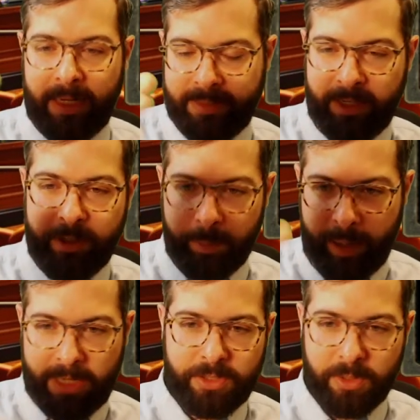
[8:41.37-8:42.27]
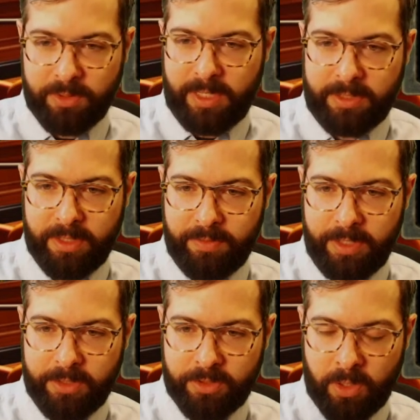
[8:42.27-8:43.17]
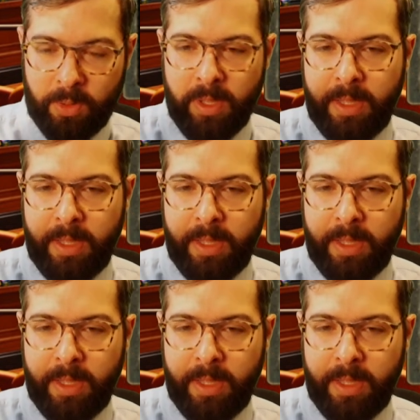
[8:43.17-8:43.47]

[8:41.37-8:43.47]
I tend to batch those activities. So